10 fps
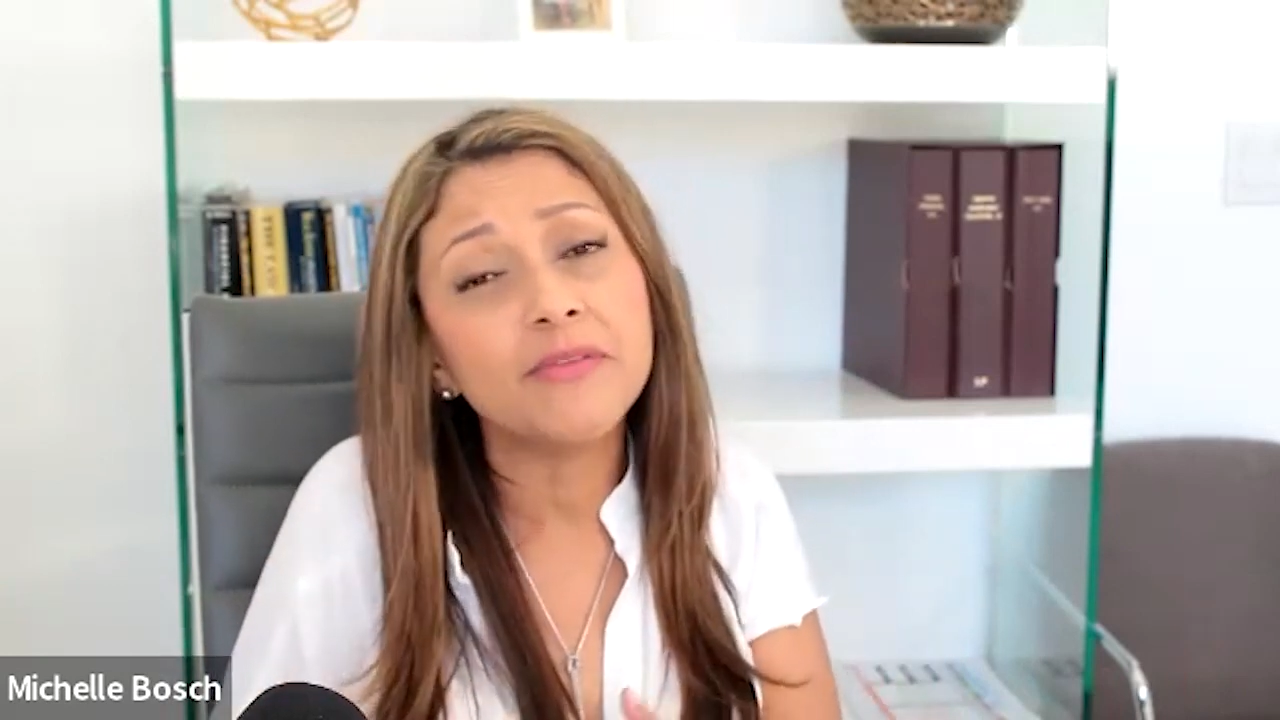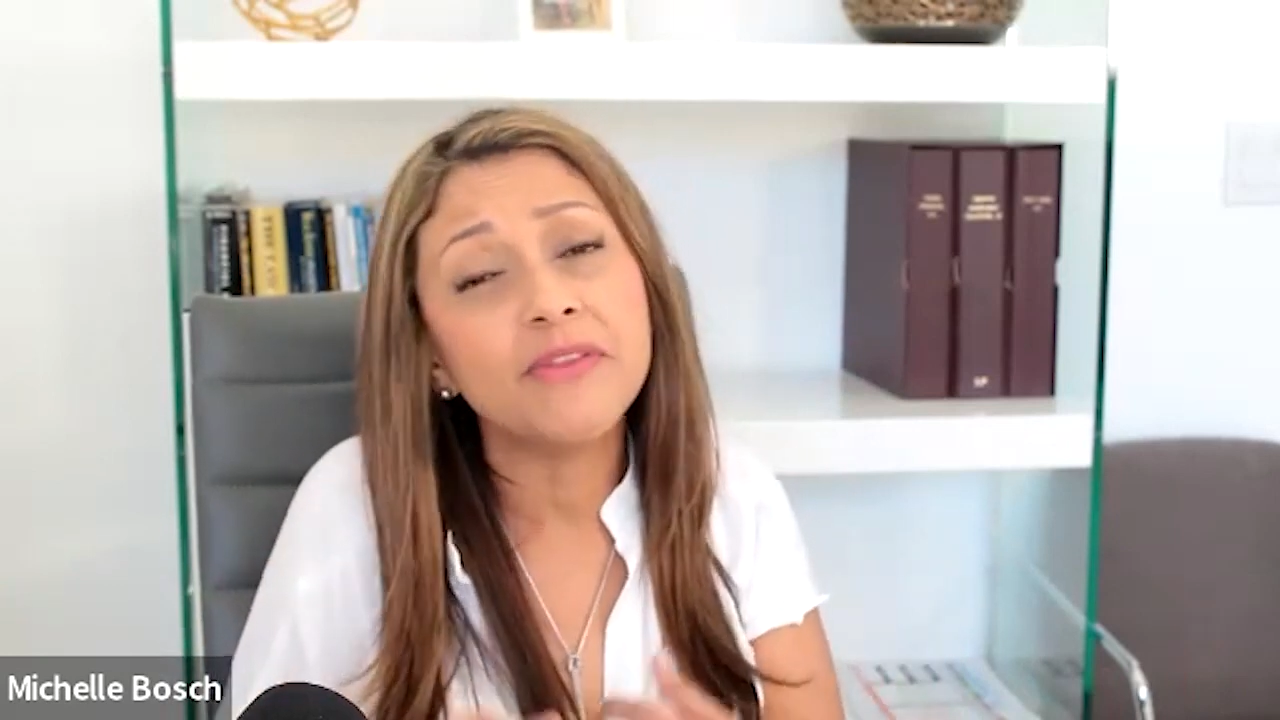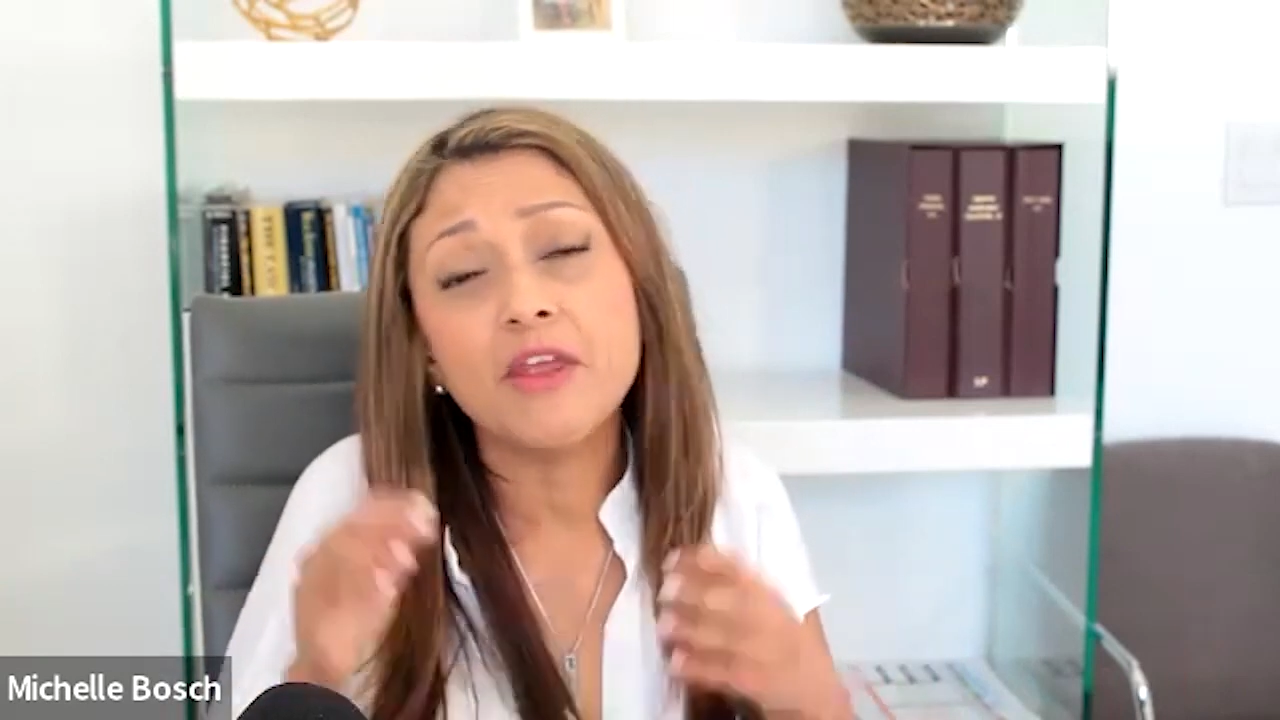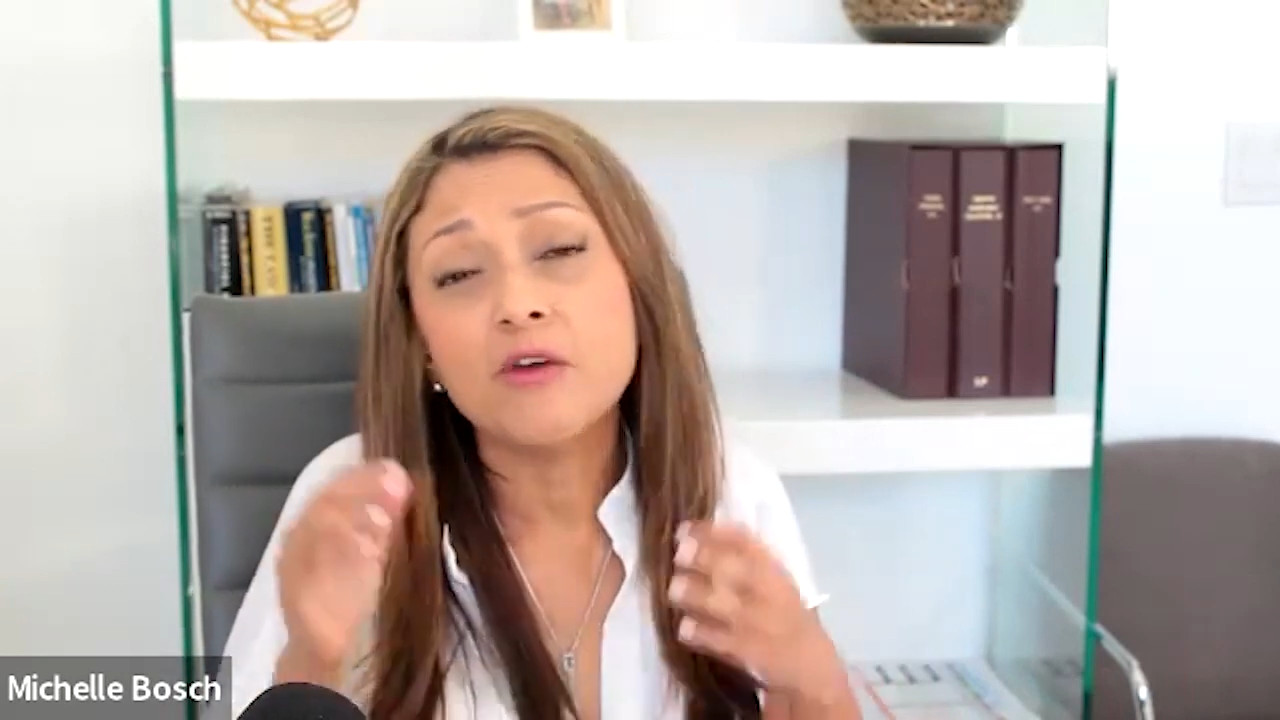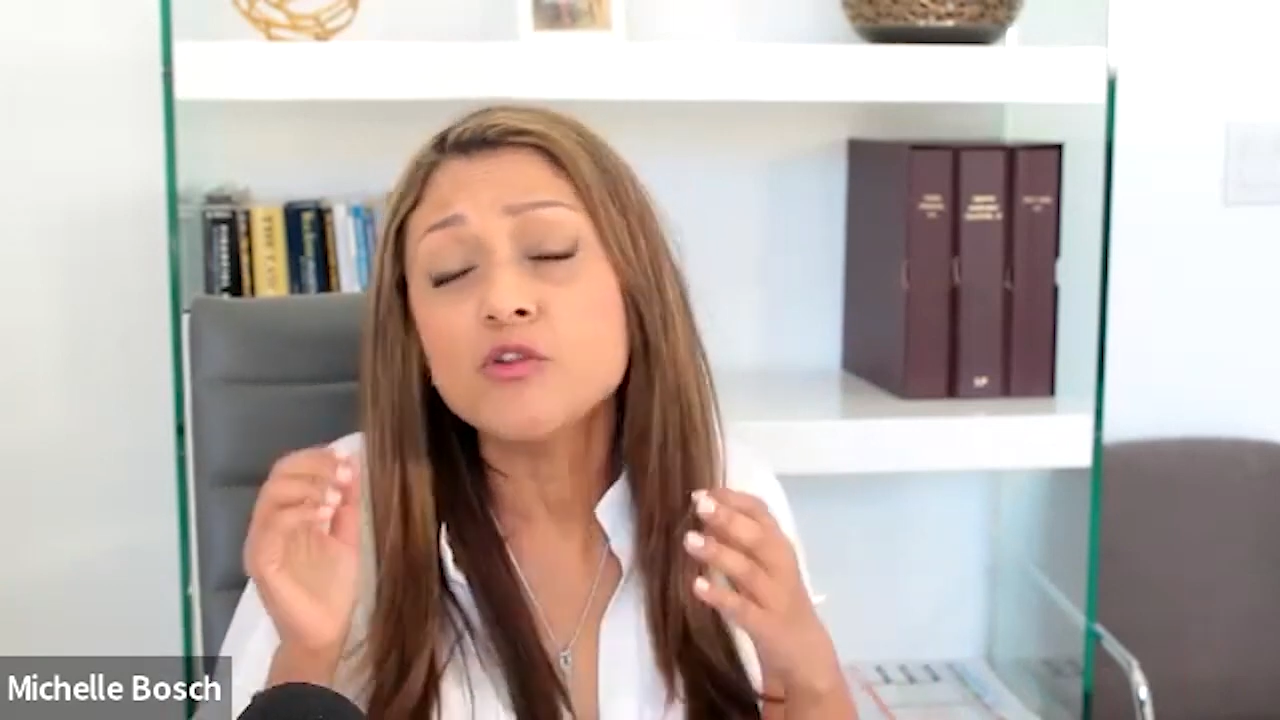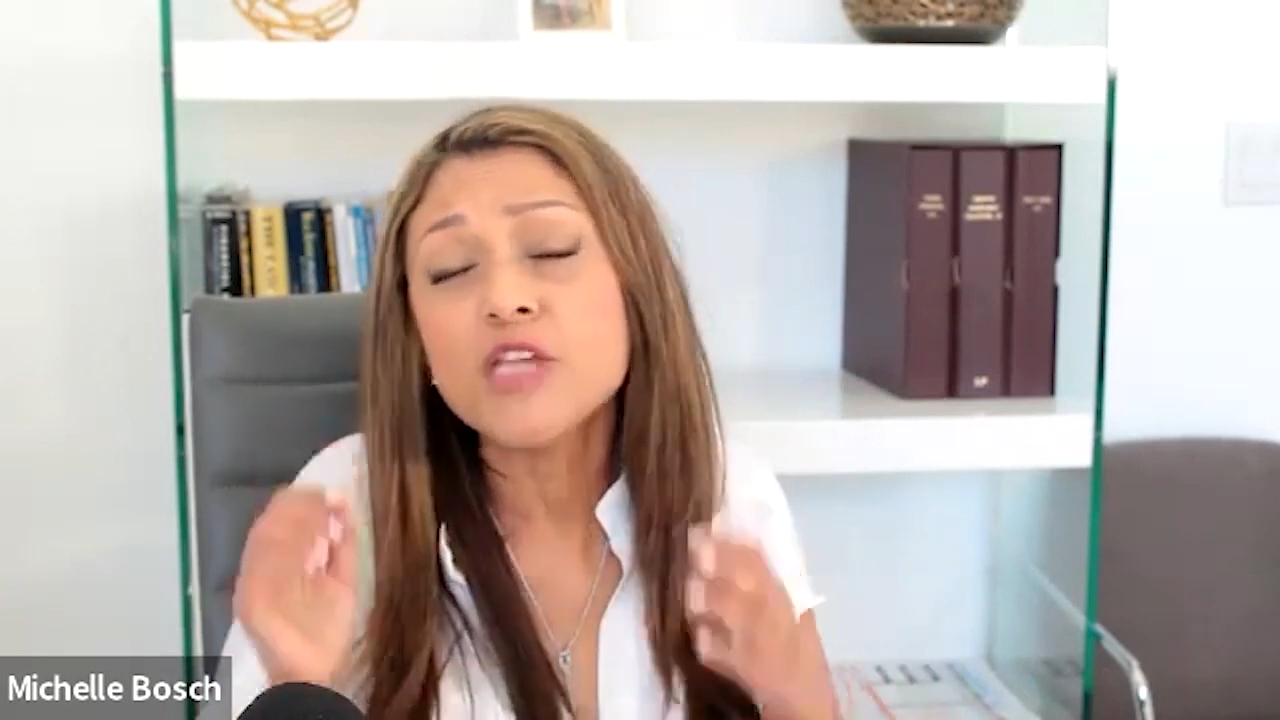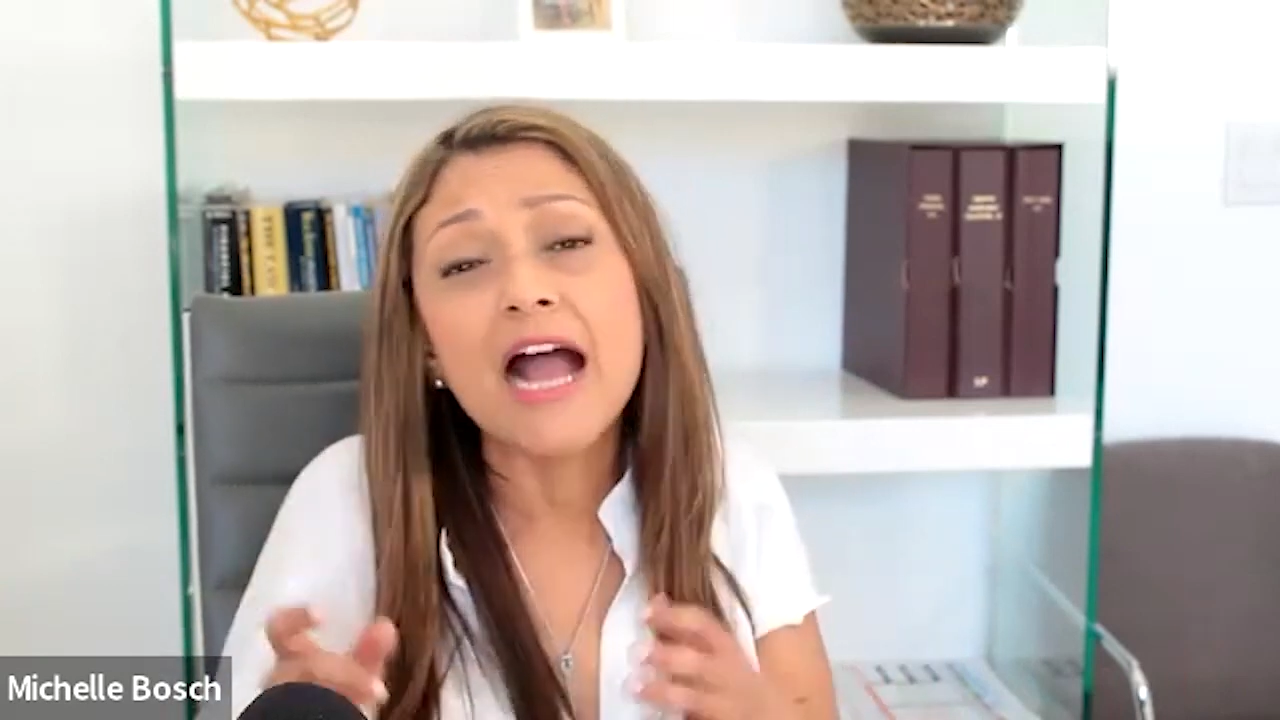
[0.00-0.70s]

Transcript: but that those